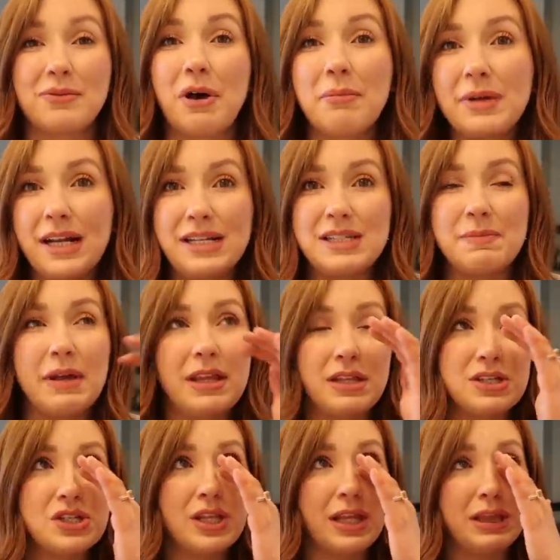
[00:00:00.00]
Roman has been
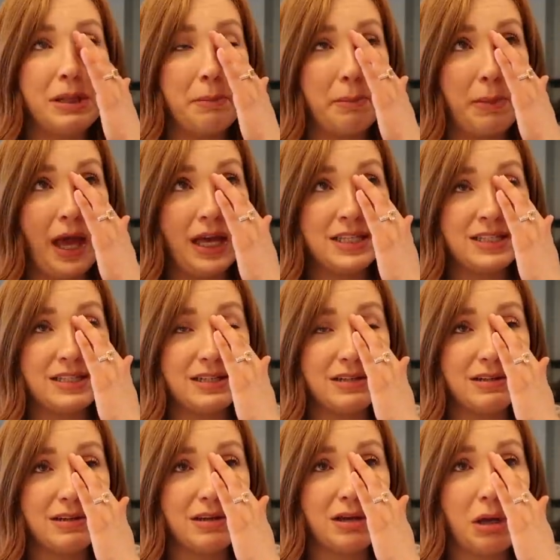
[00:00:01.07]
just like the best,
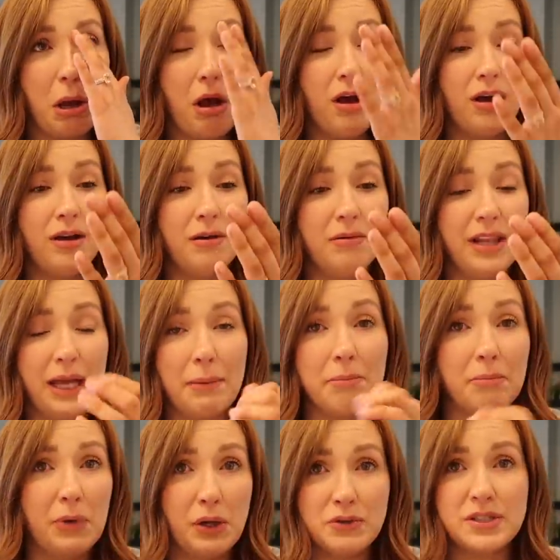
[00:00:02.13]
like
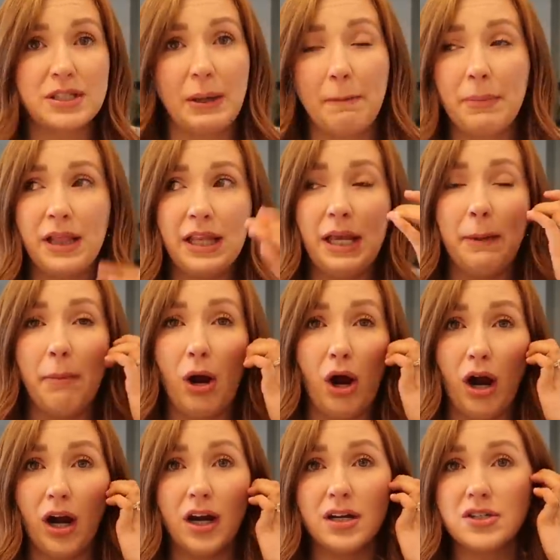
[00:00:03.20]
most complete
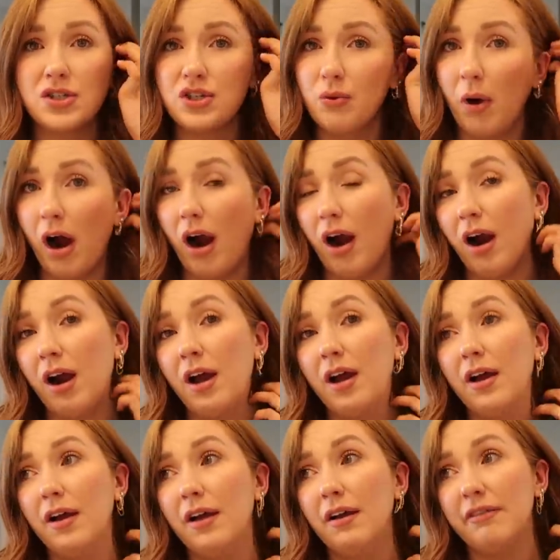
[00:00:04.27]
part to our
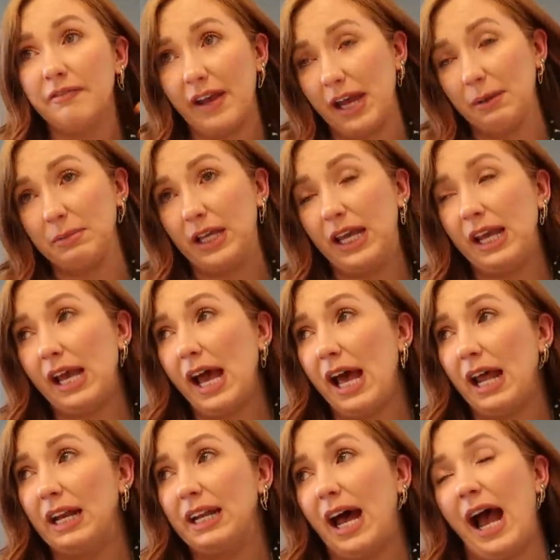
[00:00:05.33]
family
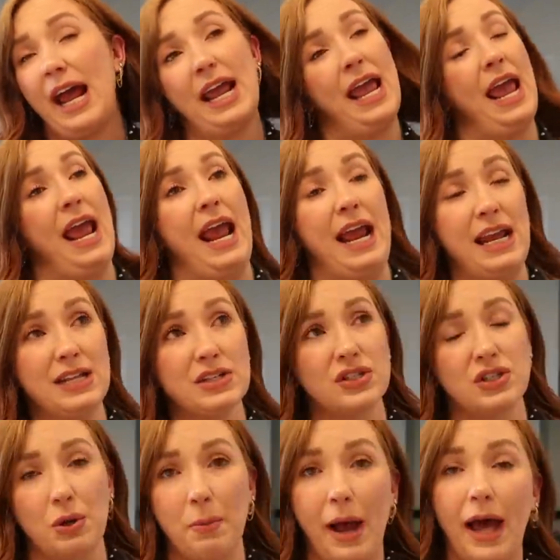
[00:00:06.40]
and I hate
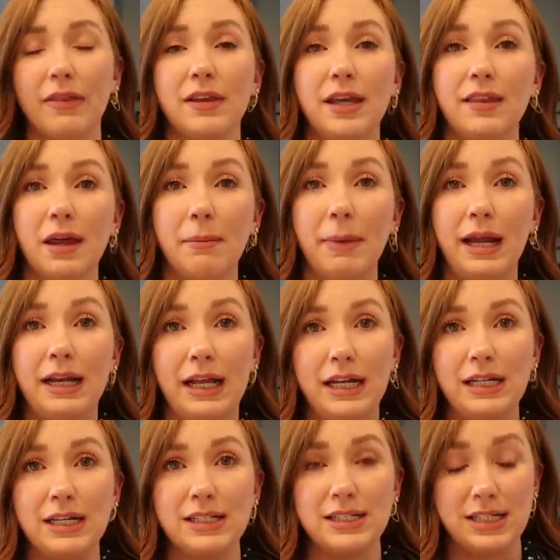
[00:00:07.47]
so badly that my
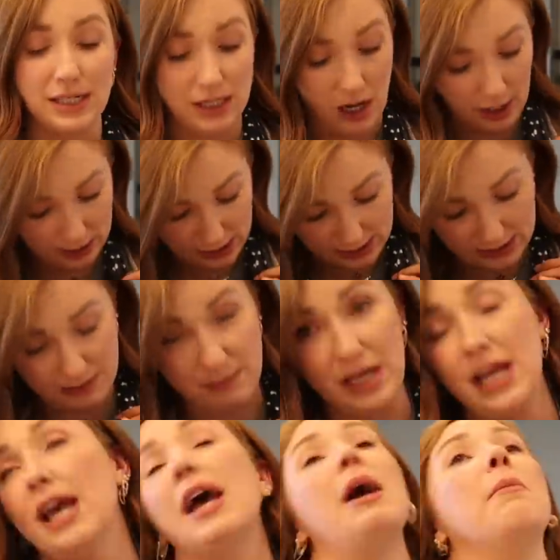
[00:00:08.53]
Nana did not get to
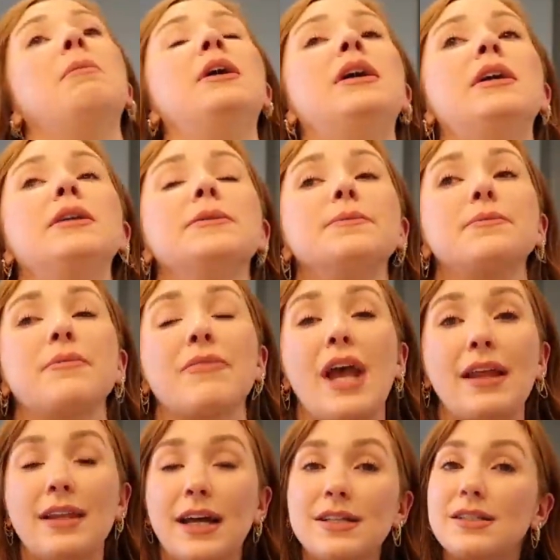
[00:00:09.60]
meet him.
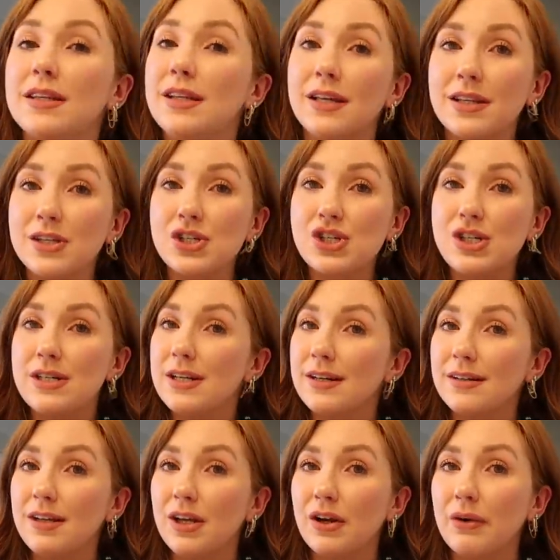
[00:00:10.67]
I'd like to think that she
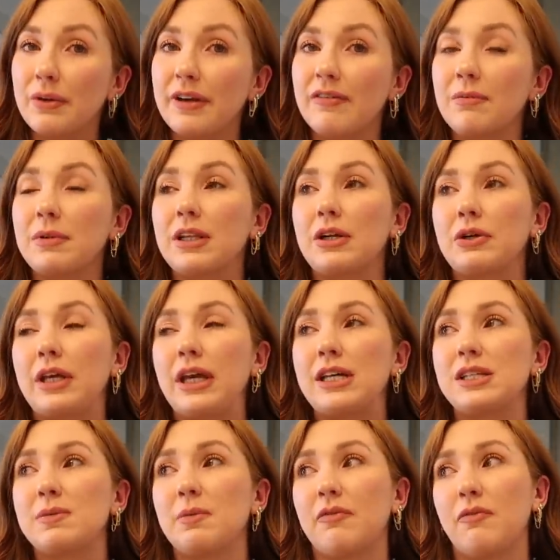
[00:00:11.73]
did, you know, give him a little
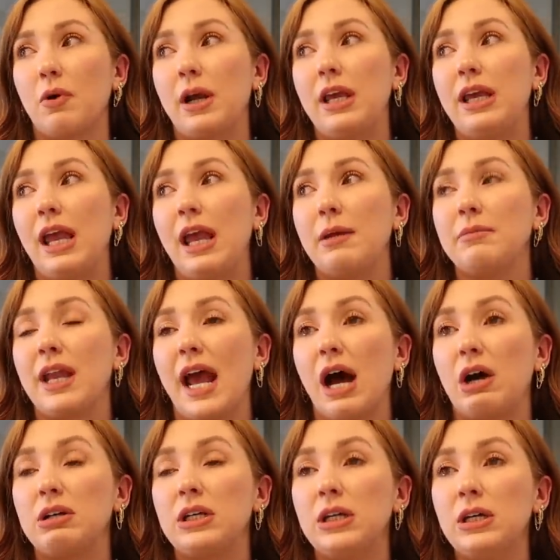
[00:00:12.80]
kiss before he came
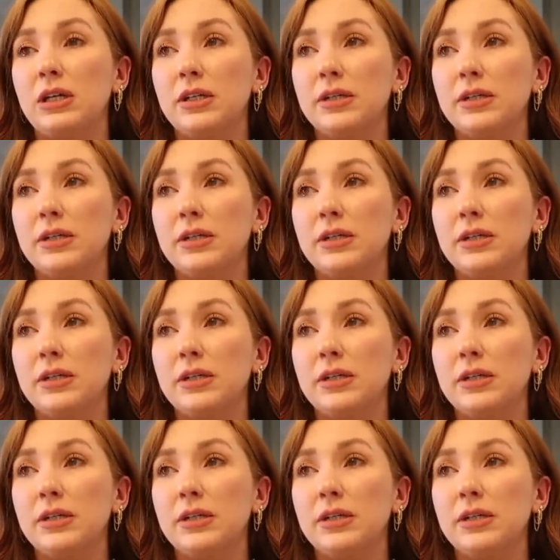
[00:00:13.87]
down